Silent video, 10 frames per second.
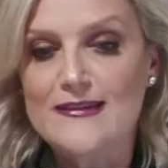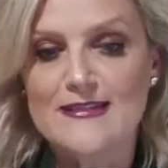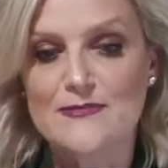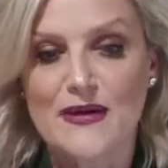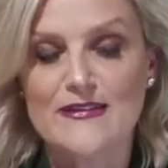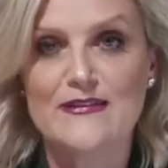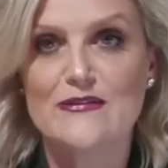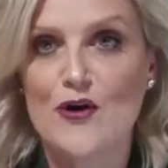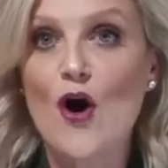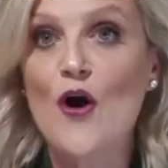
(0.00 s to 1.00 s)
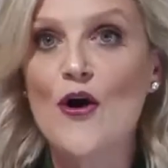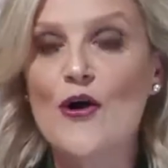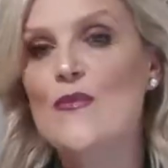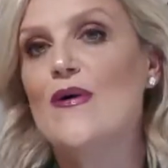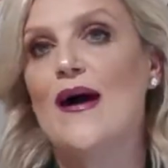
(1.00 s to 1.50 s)
spaces at
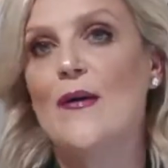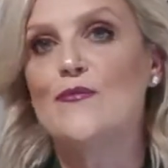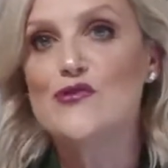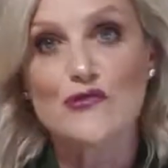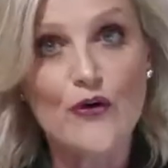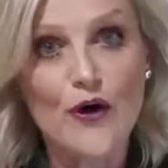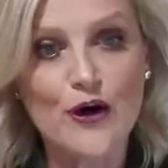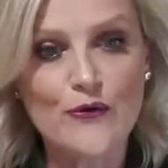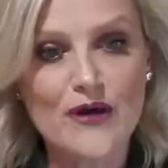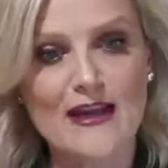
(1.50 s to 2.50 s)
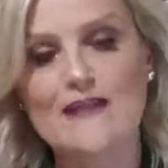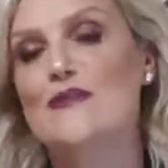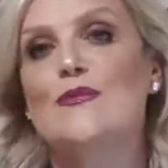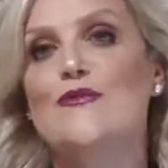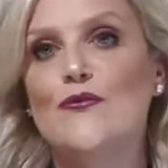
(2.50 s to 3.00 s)
home, trial
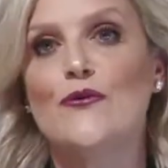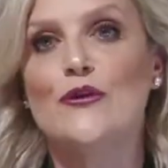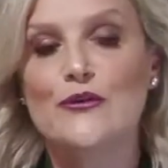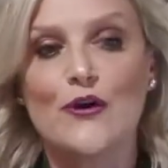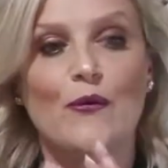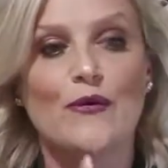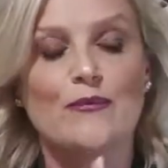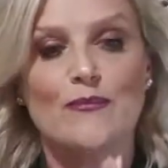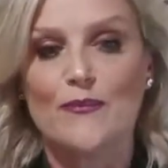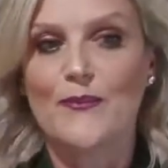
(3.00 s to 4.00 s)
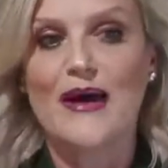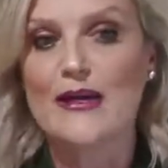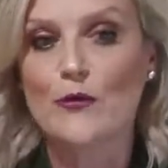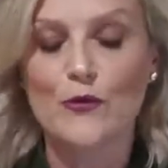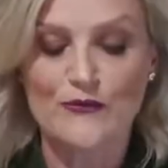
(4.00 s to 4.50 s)
colours before you go and
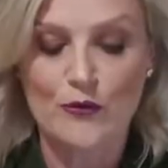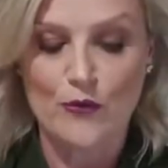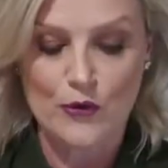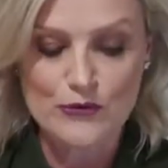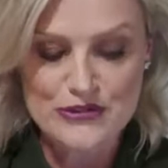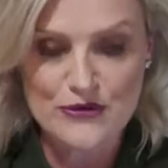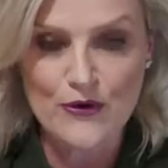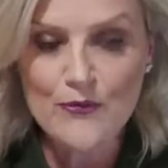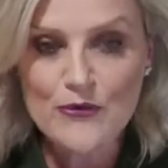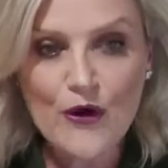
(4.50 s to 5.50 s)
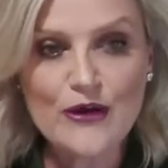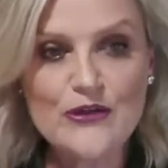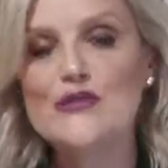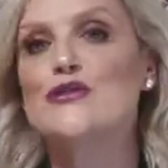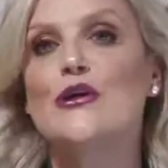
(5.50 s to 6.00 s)
paint all of your walls. So I'm going
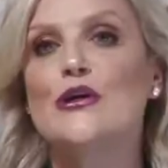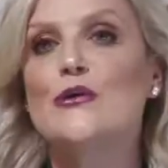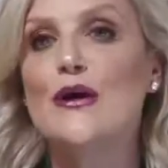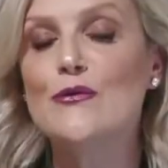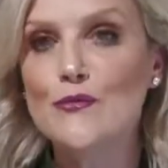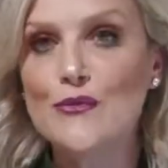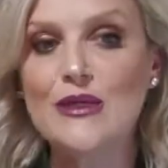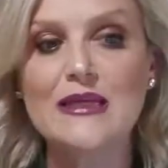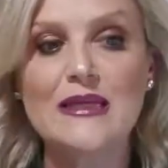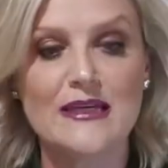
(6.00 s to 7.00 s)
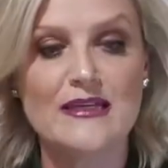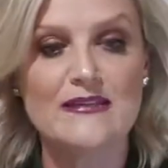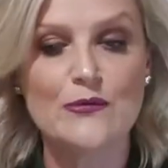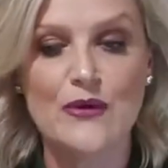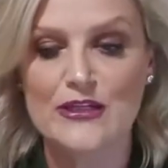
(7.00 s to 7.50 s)
to show you a really
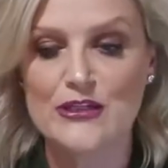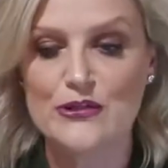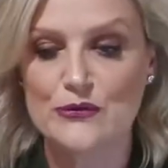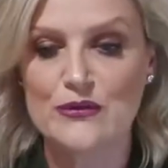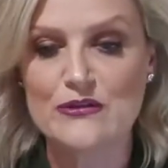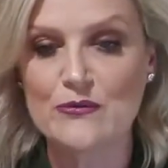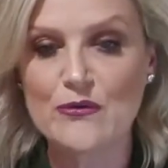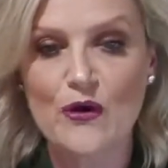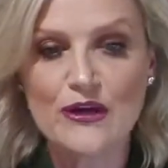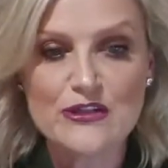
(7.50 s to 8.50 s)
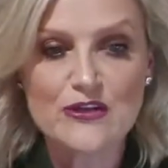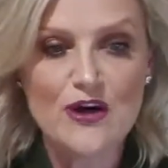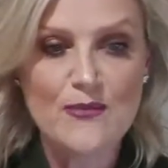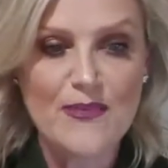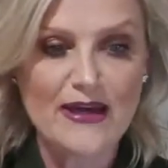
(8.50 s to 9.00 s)
easy way to do it. So I'm going to
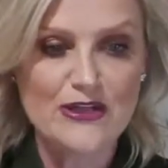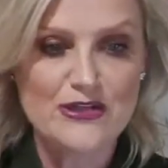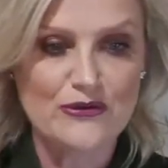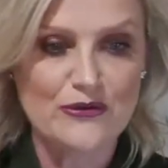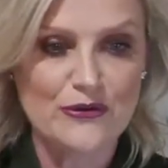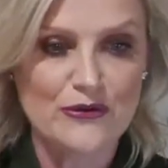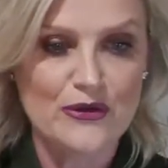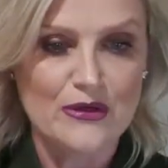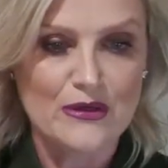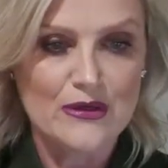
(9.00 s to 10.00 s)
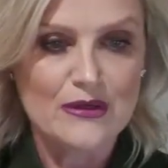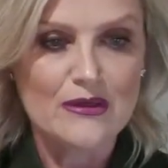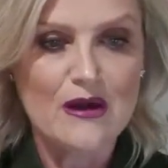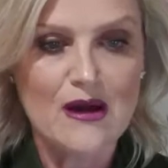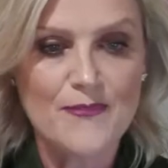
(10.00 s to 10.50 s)
go back to
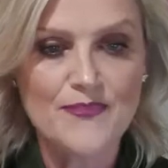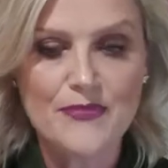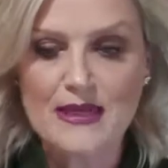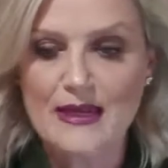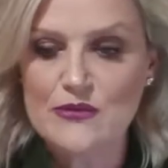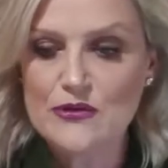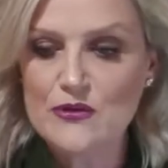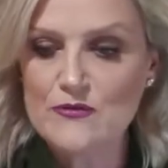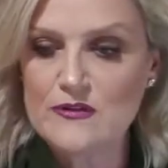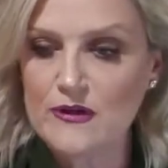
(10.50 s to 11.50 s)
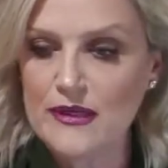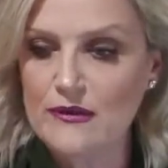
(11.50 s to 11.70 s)
the laptop. So here